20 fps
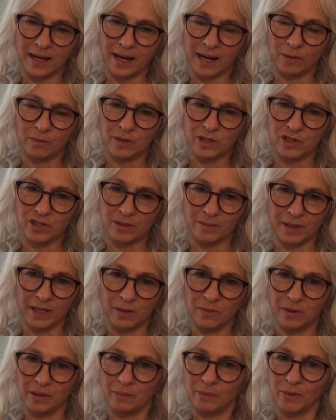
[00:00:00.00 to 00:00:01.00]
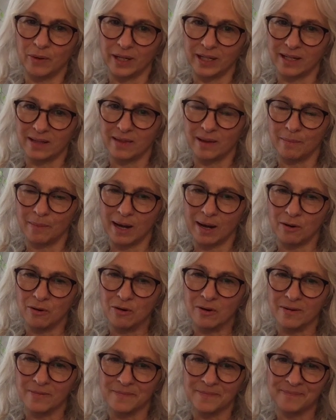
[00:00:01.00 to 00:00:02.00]
I wish somebody would have pointed them out
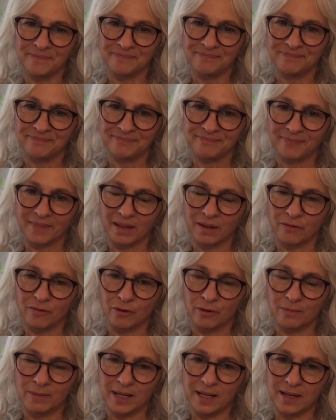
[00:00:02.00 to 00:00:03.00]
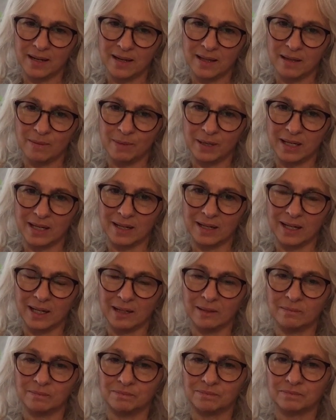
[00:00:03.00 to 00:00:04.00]
for me in the beginning.